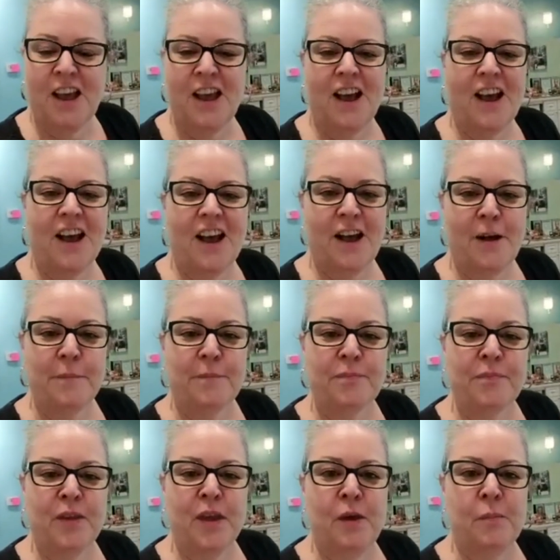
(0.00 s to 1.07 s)

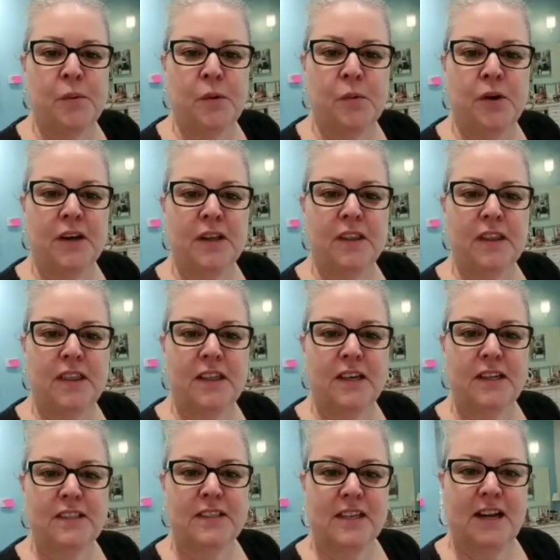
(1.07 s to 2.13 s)
But one of the
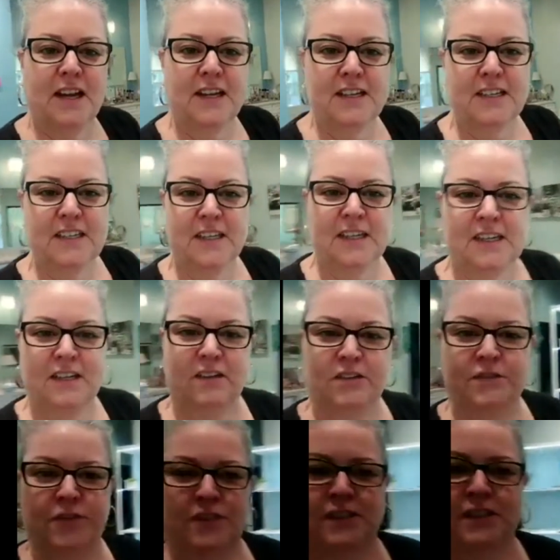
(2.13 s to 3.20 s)
things that I did, I don't know if you can